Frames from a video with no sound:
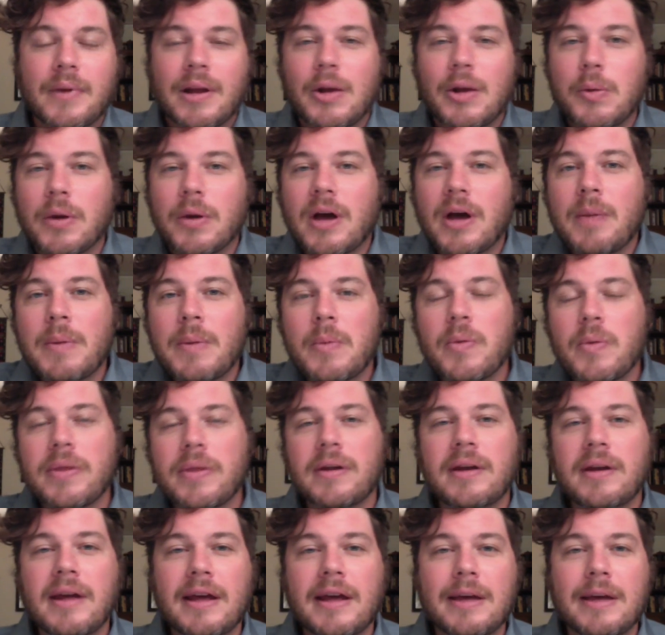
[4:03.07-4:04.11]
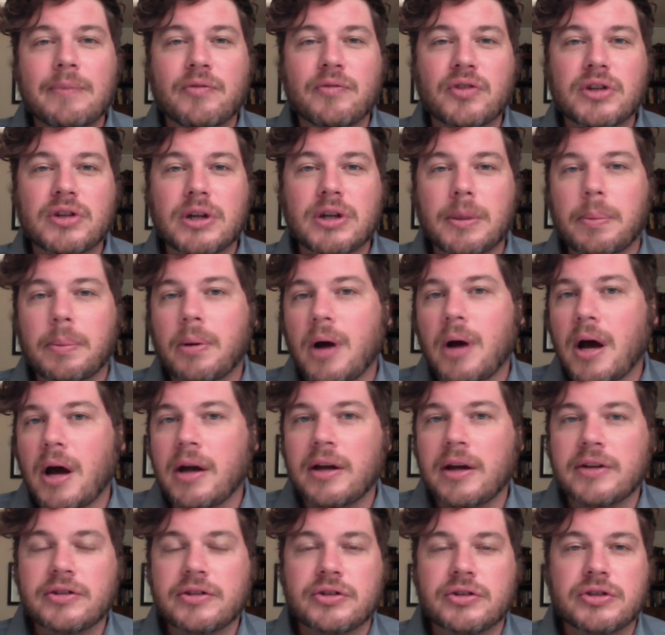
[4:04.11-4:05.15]
You want to come up with a name for your
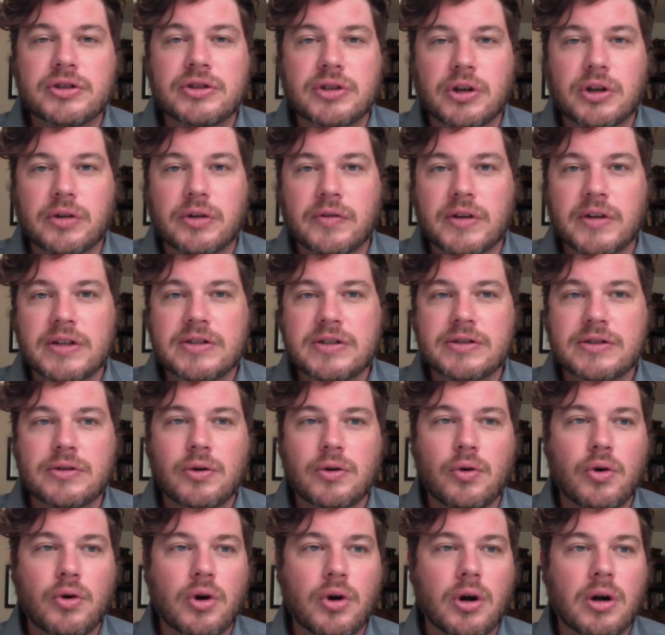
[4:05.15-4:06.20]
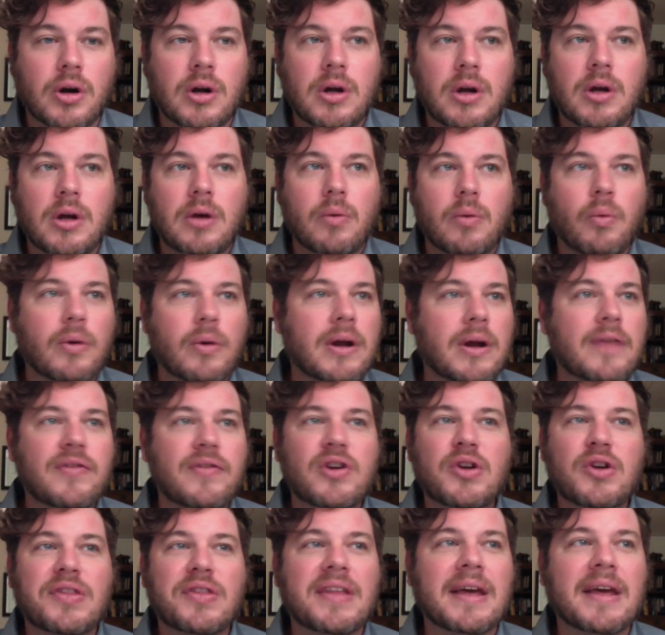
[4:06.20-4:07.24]
product or service or whatever
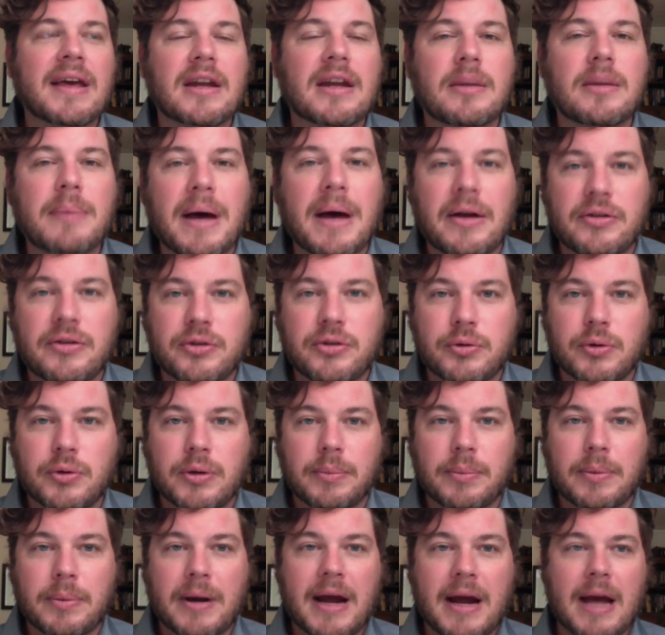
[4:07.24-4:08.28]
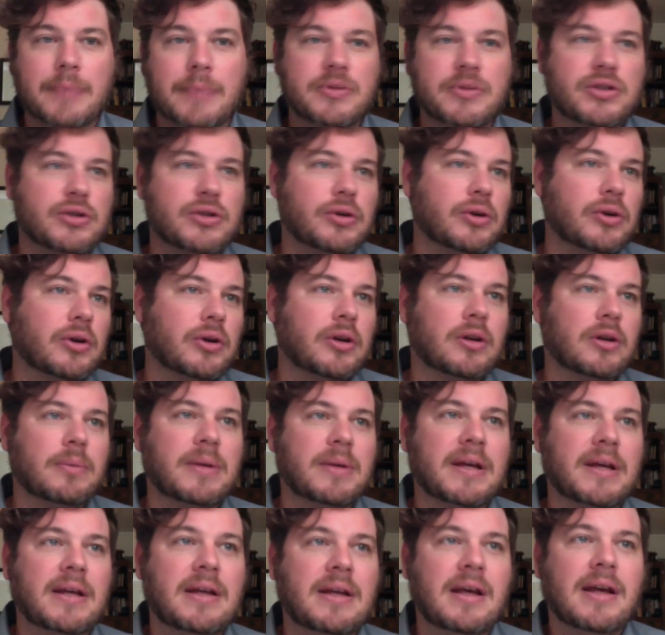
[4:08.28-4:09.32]
you're thinking about doing. Perhaps you're going to
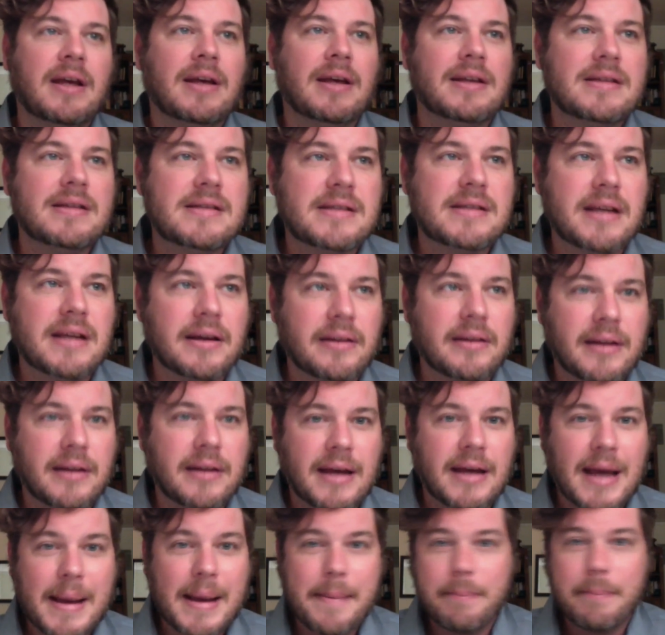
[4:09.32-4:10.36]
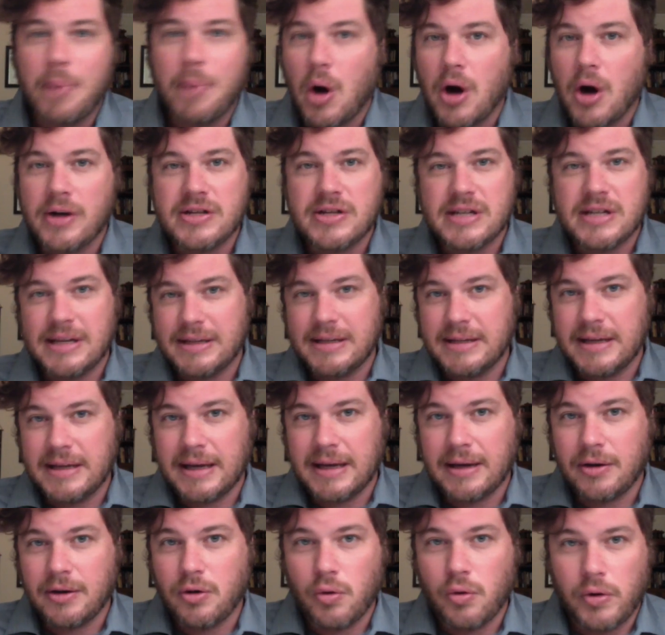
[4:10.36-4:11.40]
be selling
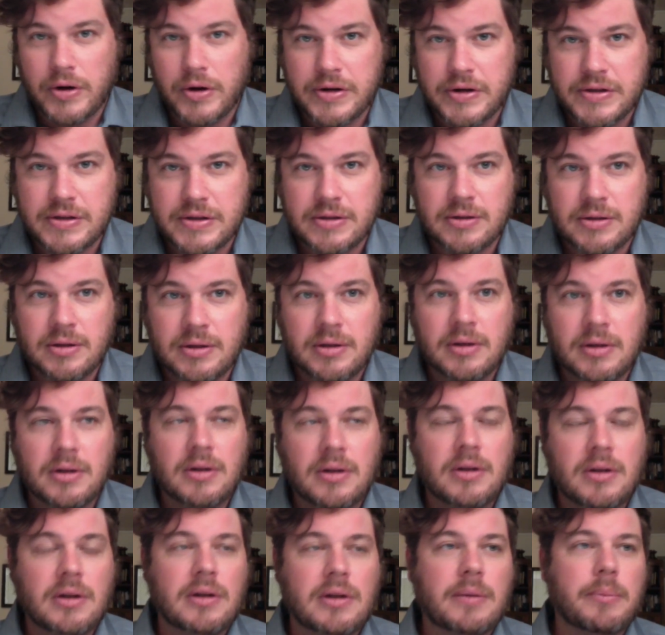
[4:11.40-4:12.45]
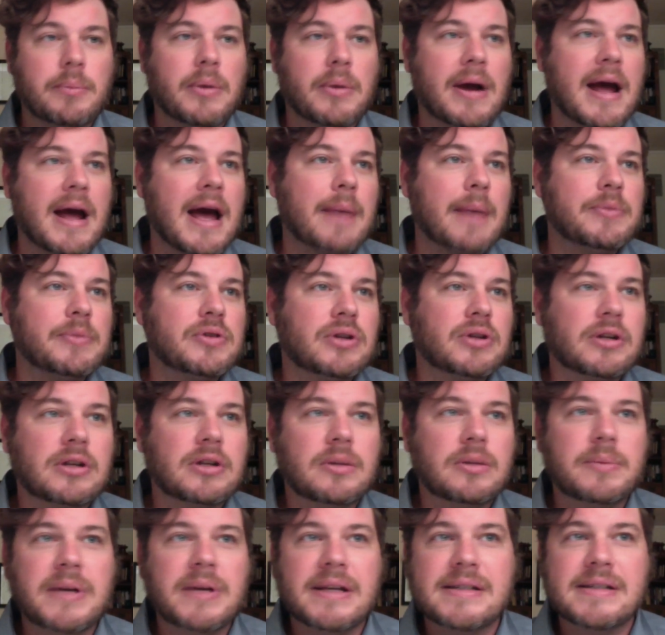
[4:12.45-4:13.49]
bartending course. Perhaps you're going
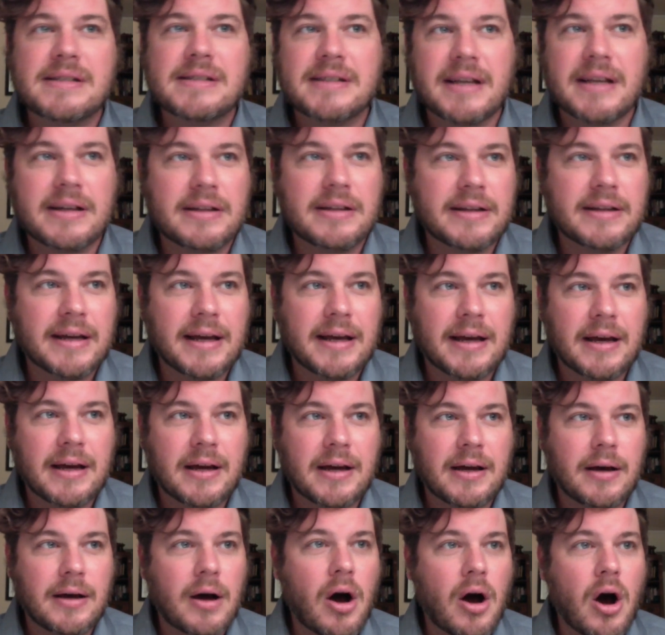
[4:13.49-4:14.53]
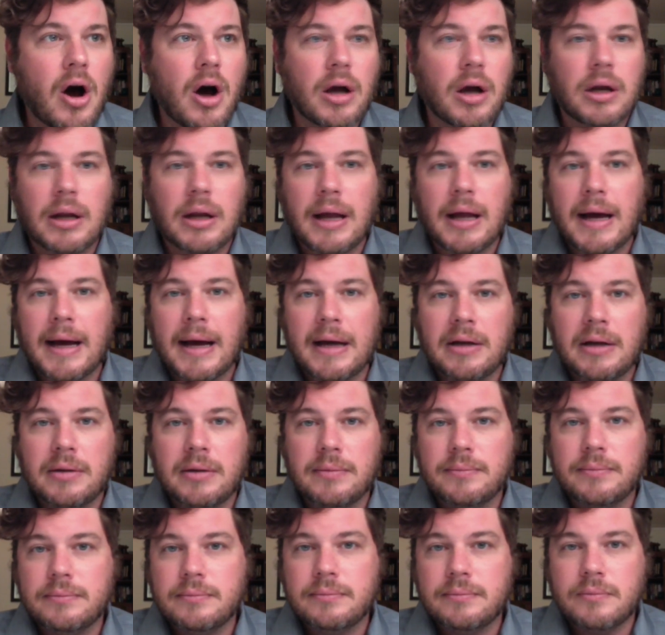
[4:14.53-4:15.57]
to be selling
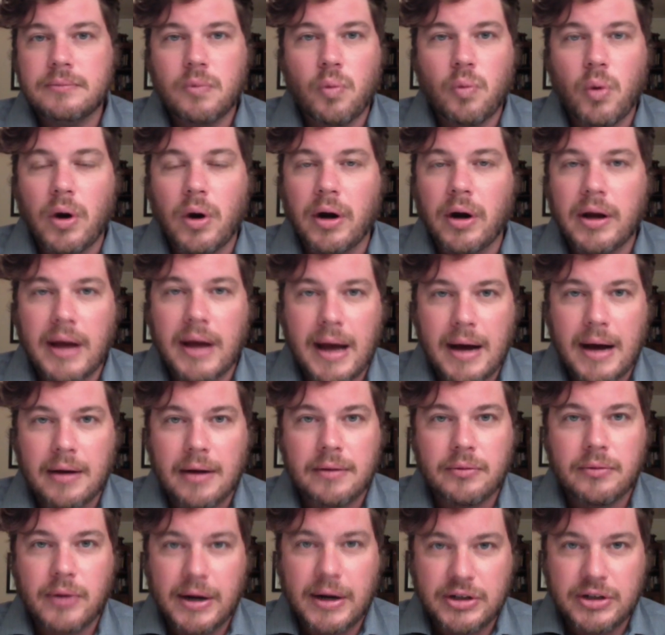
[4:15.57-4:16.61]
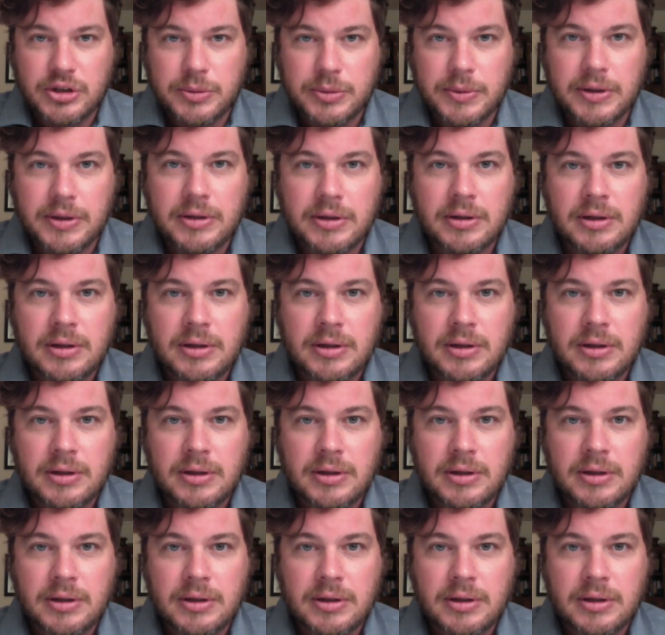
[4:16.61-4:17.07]
online workout regimen.